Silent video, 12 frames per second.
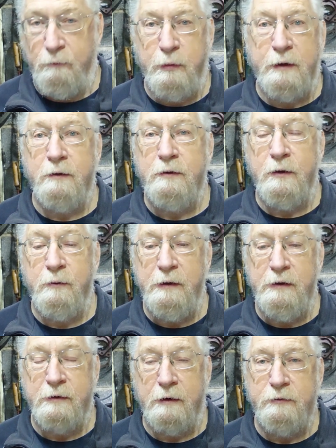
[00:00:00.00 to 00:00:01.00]
What I'll do
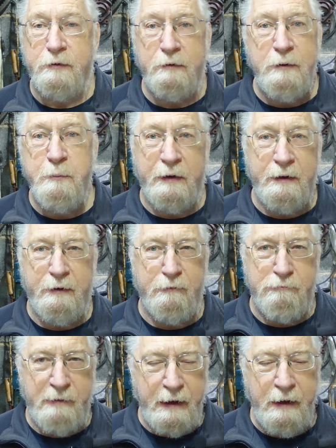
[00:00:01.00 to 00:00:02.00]
is I'll show you my little
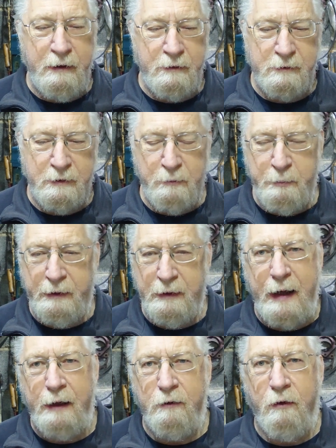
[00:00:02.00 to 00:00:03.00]
rig. It's a little bit
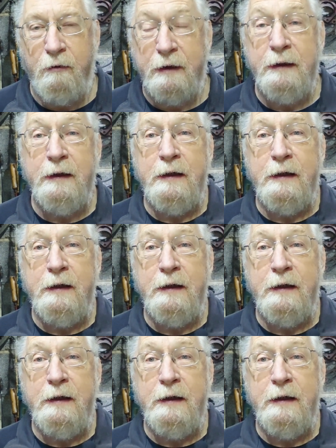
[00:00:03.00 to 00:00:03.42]
ad hoc.